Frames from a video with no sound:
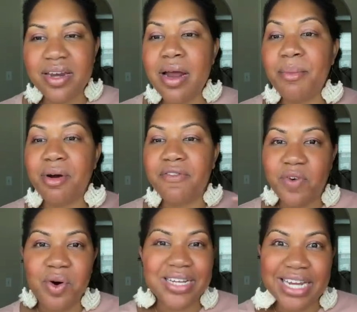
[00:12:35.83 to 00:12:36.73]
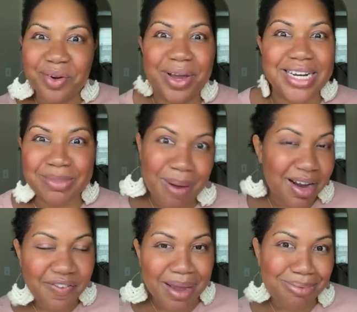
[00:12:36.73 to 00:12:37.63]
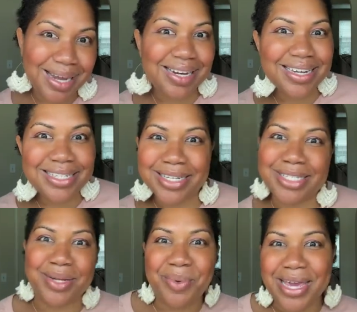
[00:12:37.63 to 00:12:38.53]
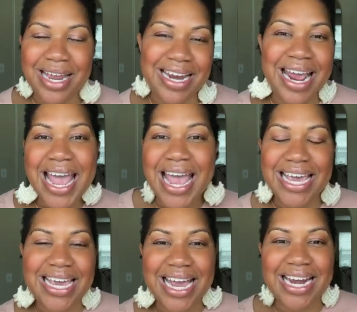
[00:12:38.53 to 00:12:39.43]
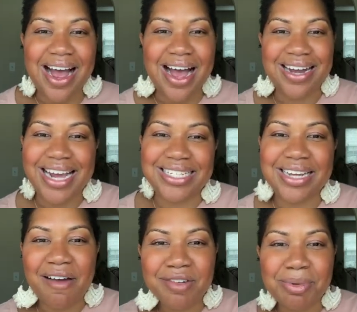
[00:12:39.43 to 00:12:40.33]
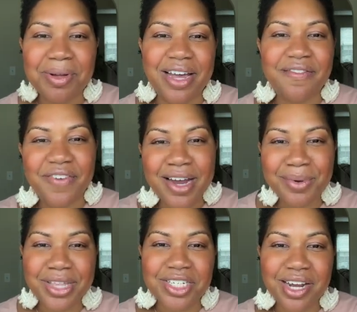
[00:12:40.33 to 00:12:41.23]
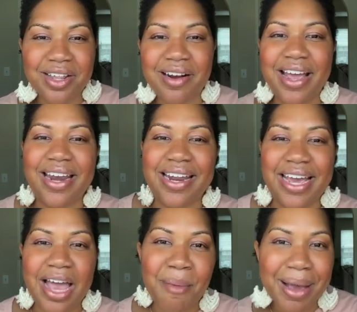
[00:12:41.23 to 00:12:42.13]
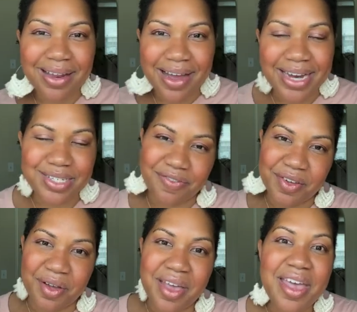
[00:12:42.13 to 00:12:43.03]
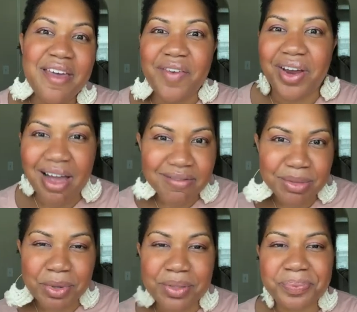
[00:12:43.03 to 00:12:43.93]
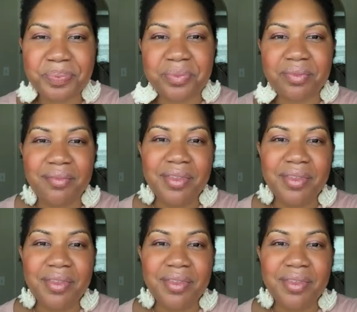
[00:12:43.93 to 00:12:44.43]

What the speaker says: number 4 is I create a Spotify playlist so we can get nice and comfortable and fun with each other and help my client to feel very comfortable